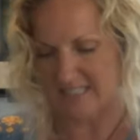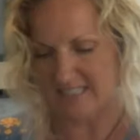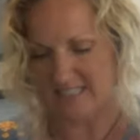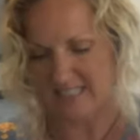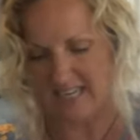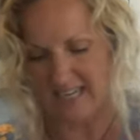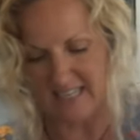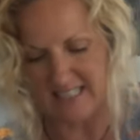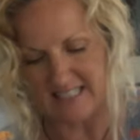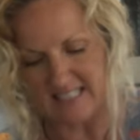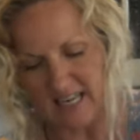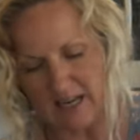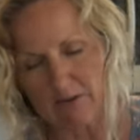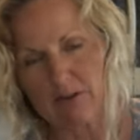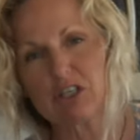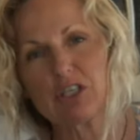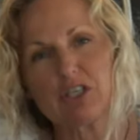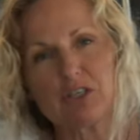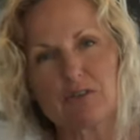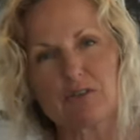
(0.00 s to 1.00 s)
this case. I
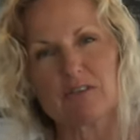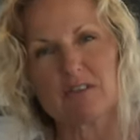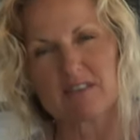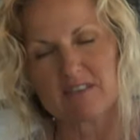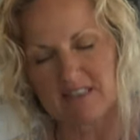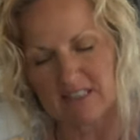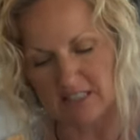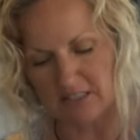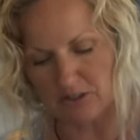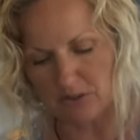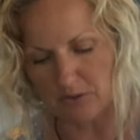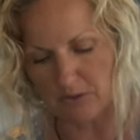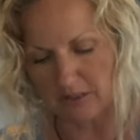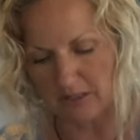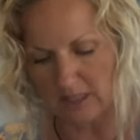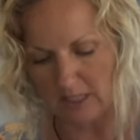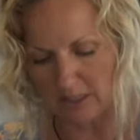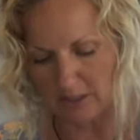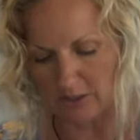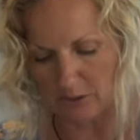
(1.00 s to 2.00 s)
would use stick to a
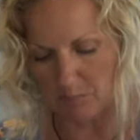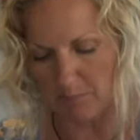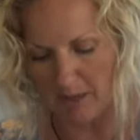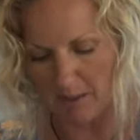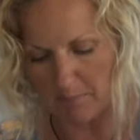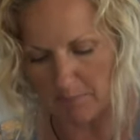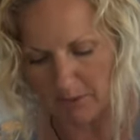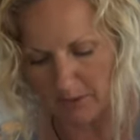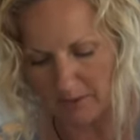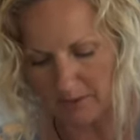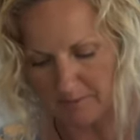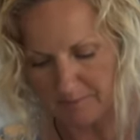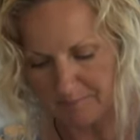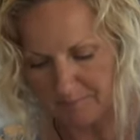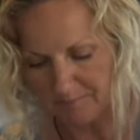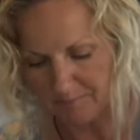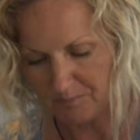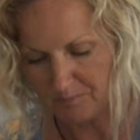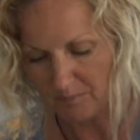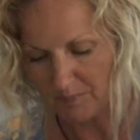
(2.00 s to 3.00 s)
colored pepper.
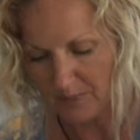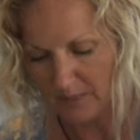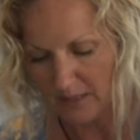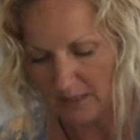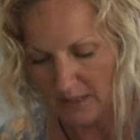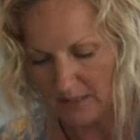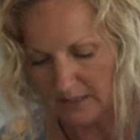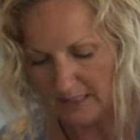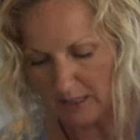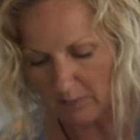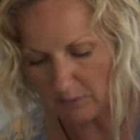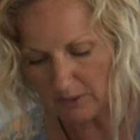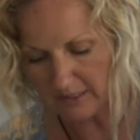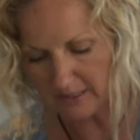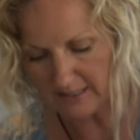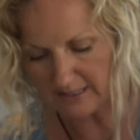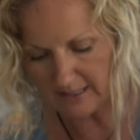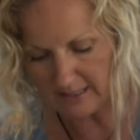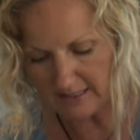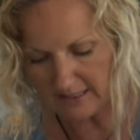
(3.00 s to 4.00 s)
Now we're
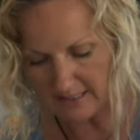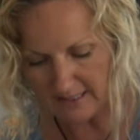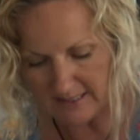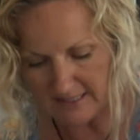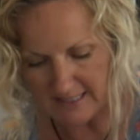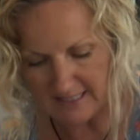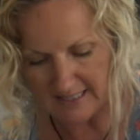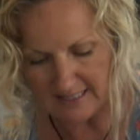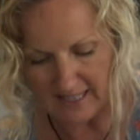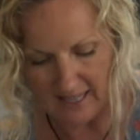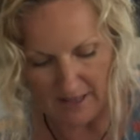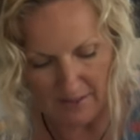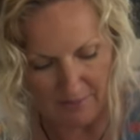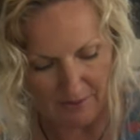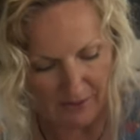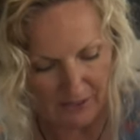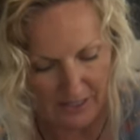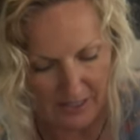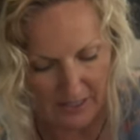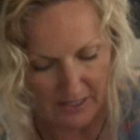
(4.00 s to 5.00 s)
gonna get this
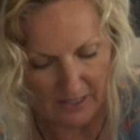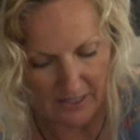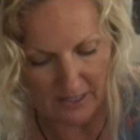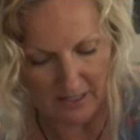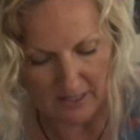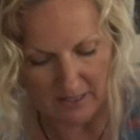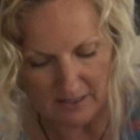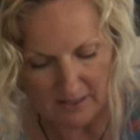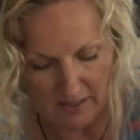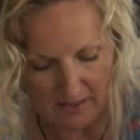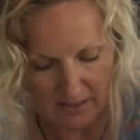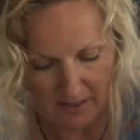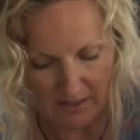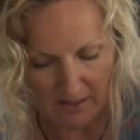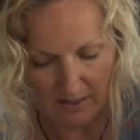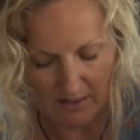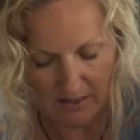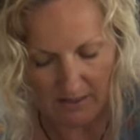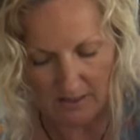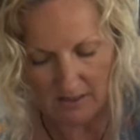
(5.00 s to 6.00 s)
together here.
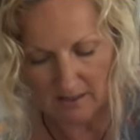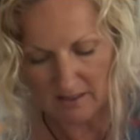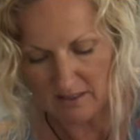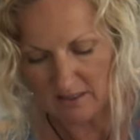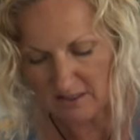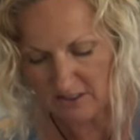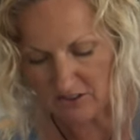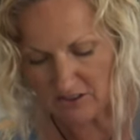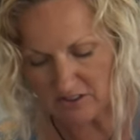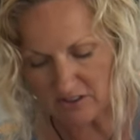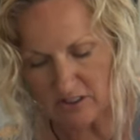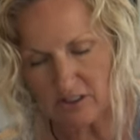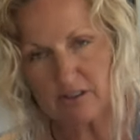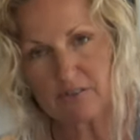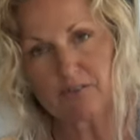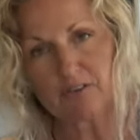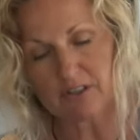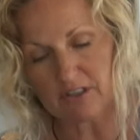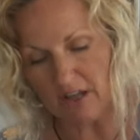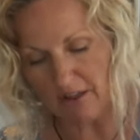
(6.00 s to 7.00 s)
Just cook
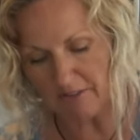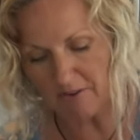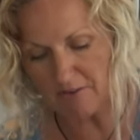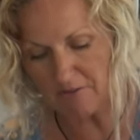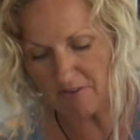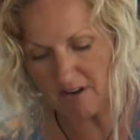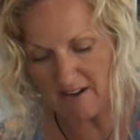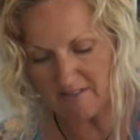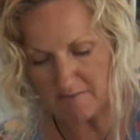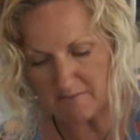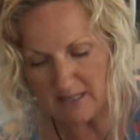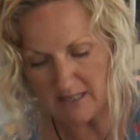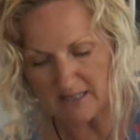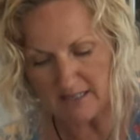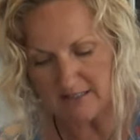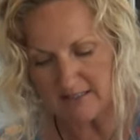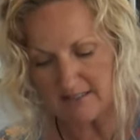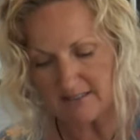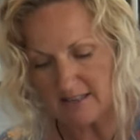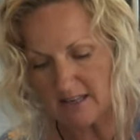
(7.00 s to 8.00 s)
for another five
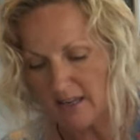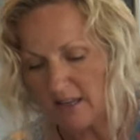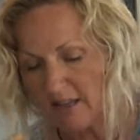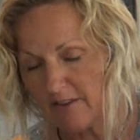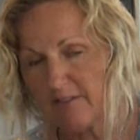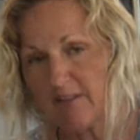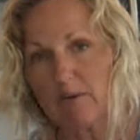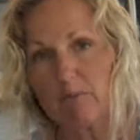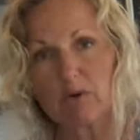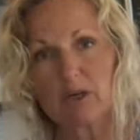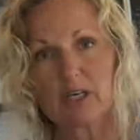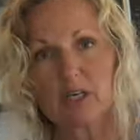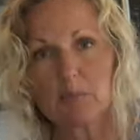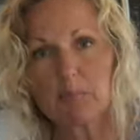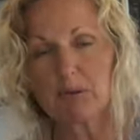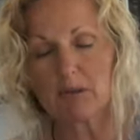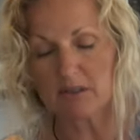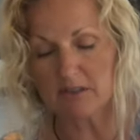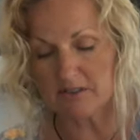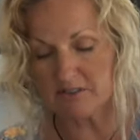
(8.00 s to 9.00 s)
minutes then we're
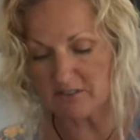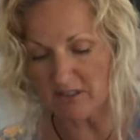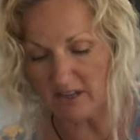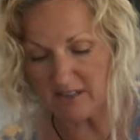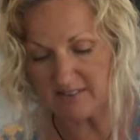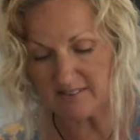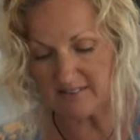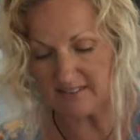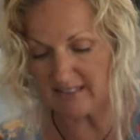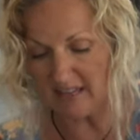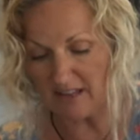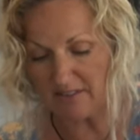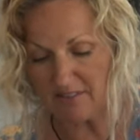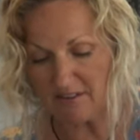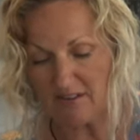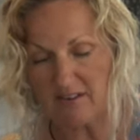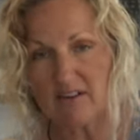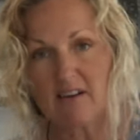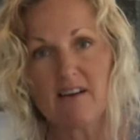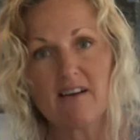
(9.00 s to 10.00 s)
gonna put our sauce
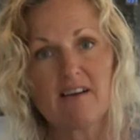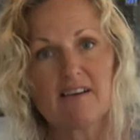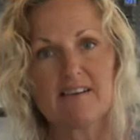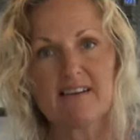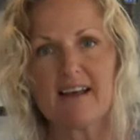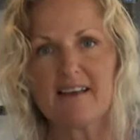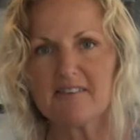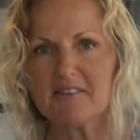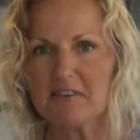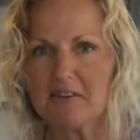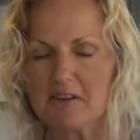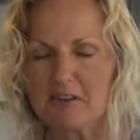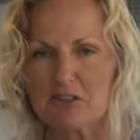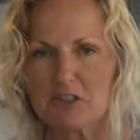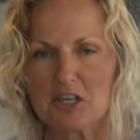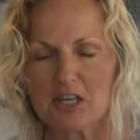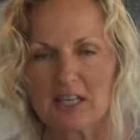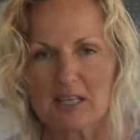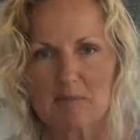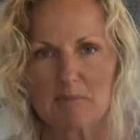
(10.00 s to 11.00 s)
together, nestle our
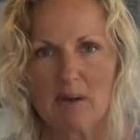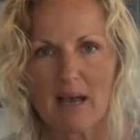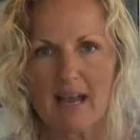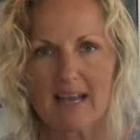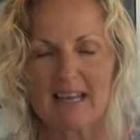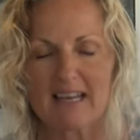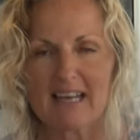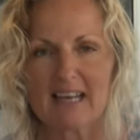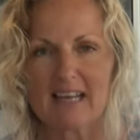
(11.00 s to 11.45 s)
chicken back